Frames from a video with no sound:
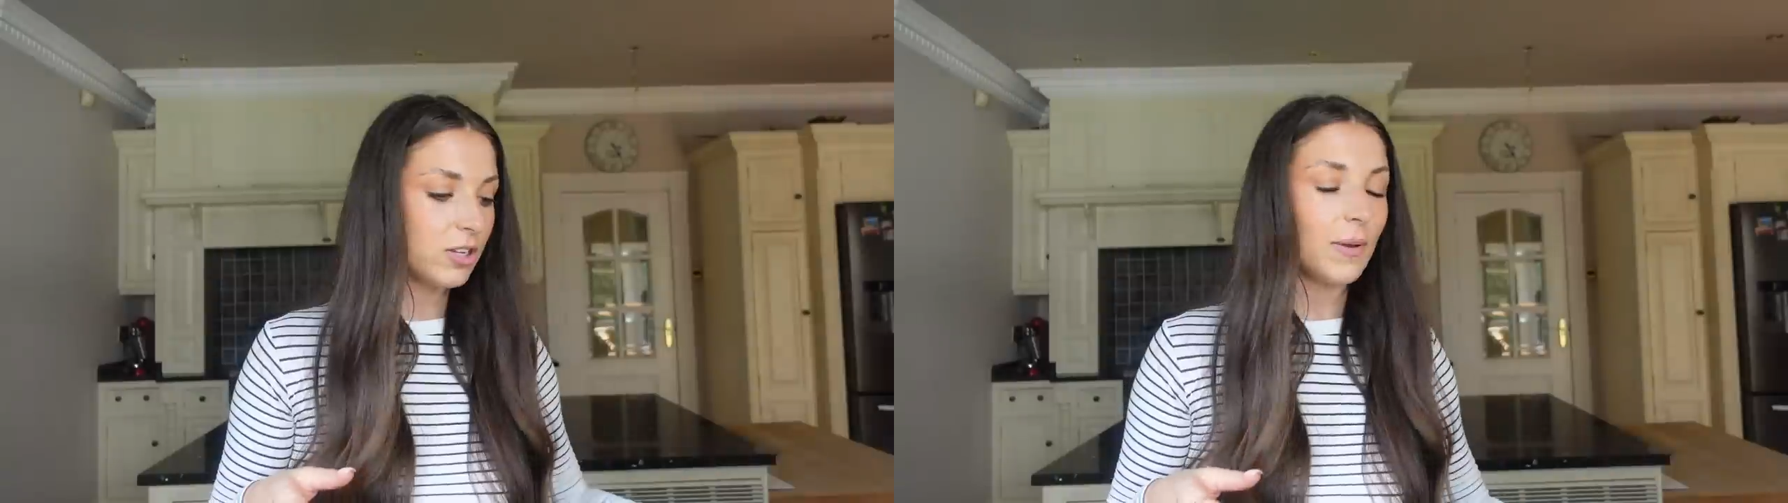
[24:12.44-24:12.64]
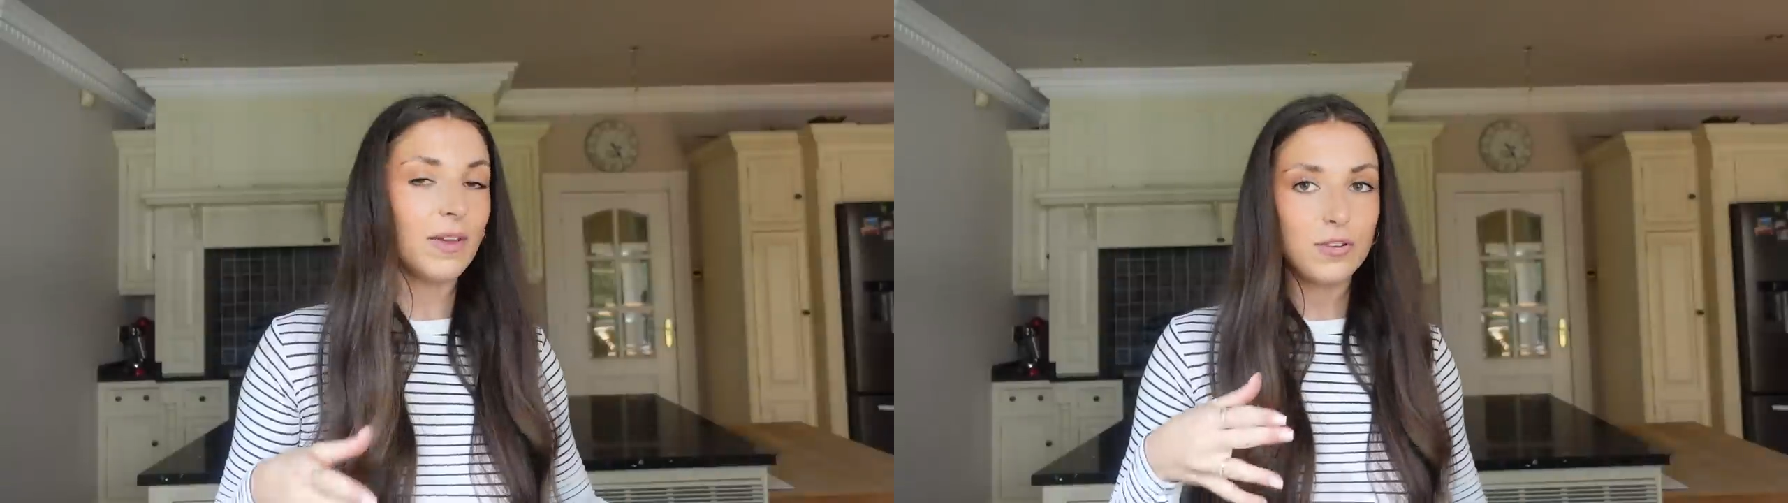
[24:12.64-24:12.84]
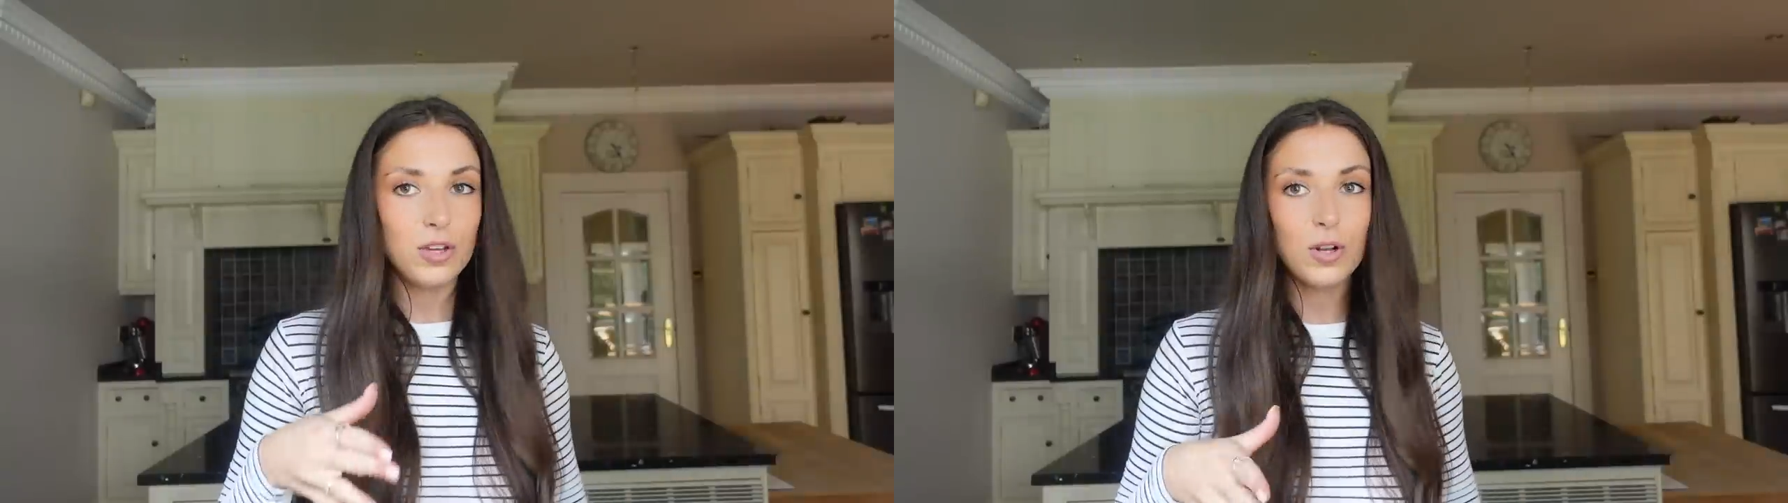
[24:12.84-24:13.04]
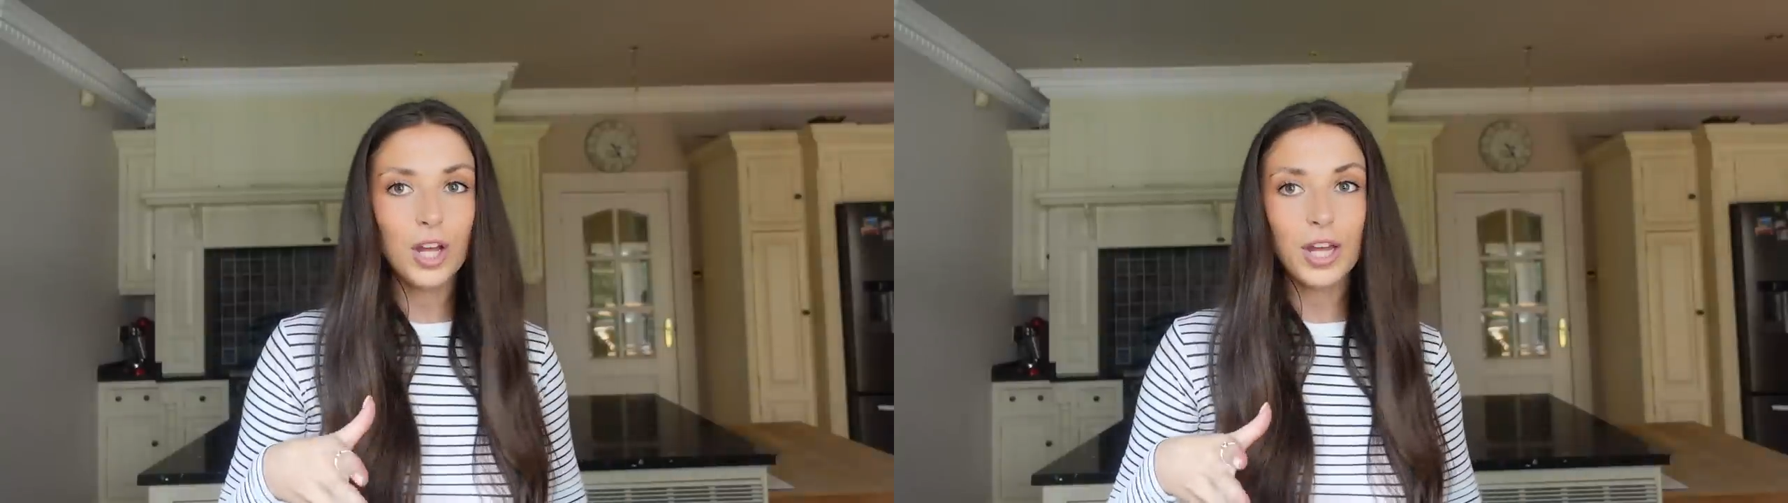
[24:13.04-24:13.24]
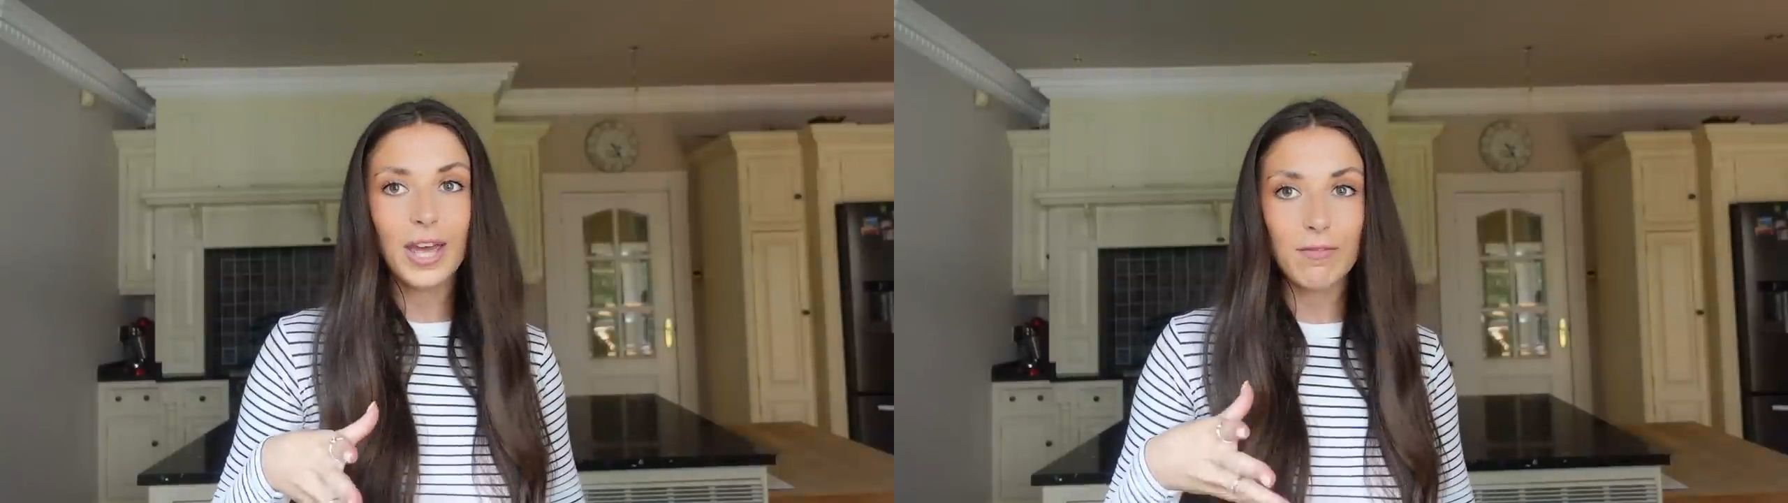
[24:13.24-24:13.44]
So if you
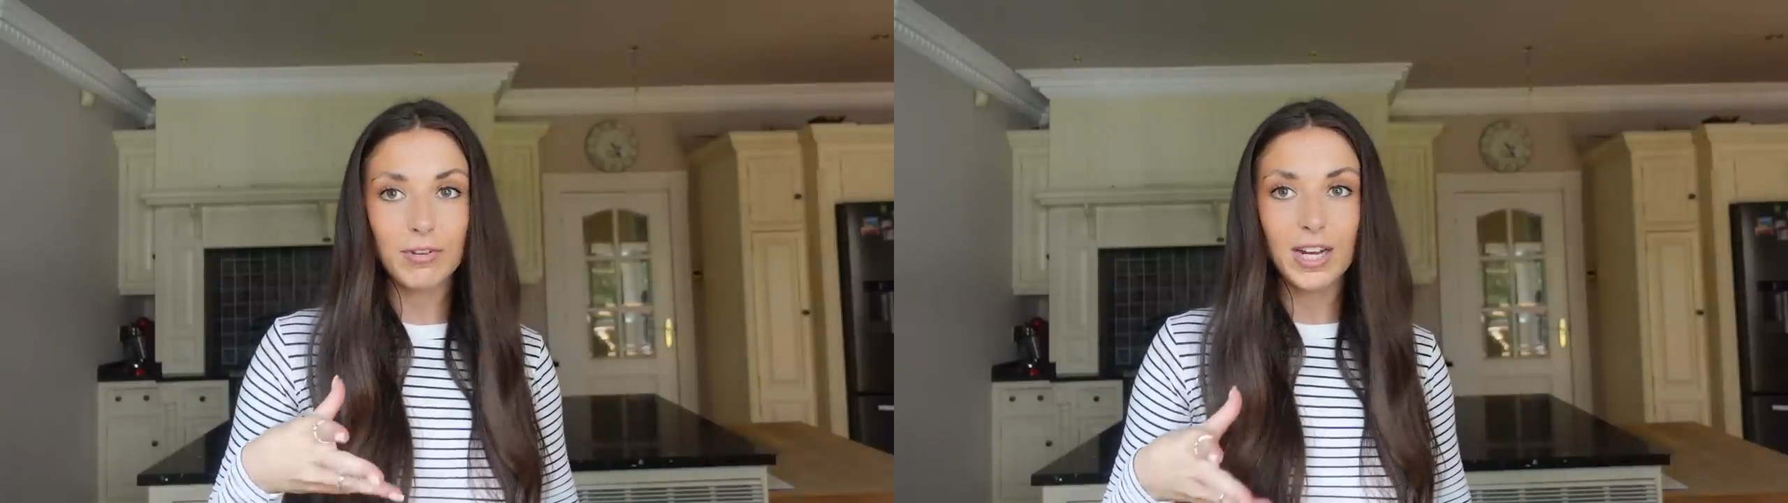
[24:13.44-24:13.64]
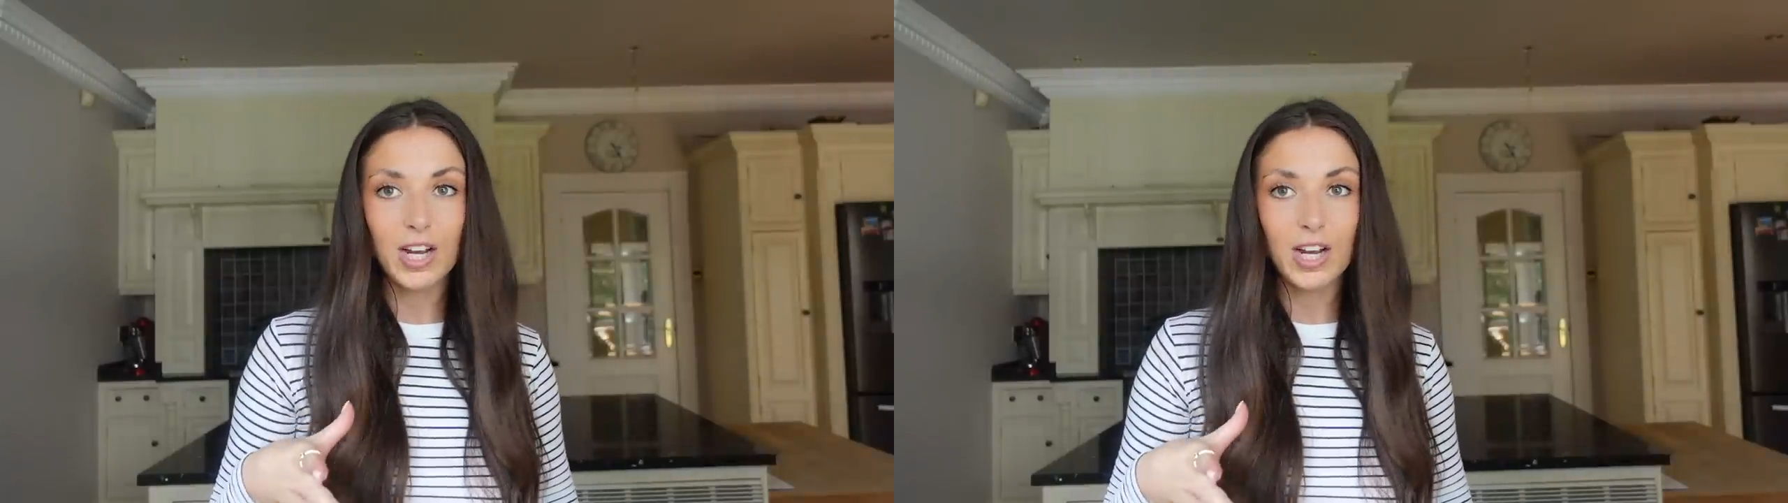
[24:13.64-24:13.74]
like get really